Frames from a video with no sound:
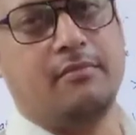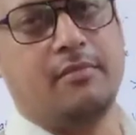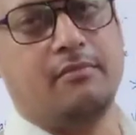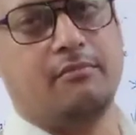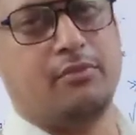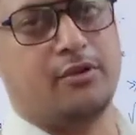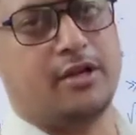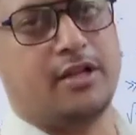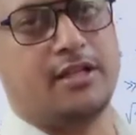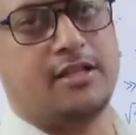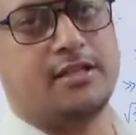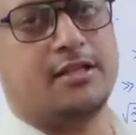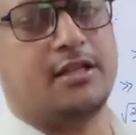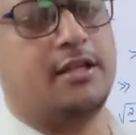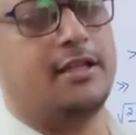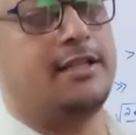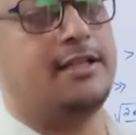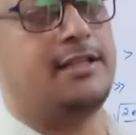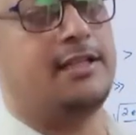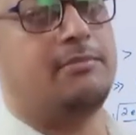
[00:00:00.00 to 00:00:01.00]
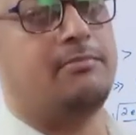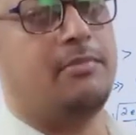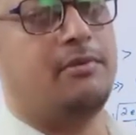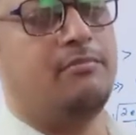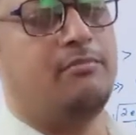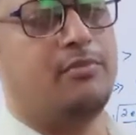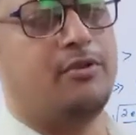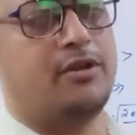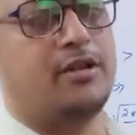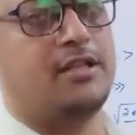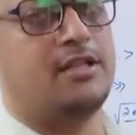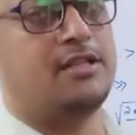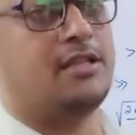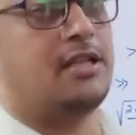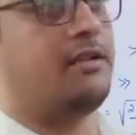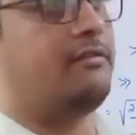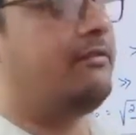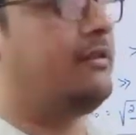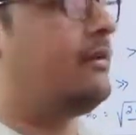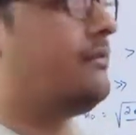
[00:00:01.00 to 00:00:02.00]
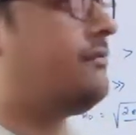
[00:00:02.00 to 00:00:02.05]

potential. DC beam potential we have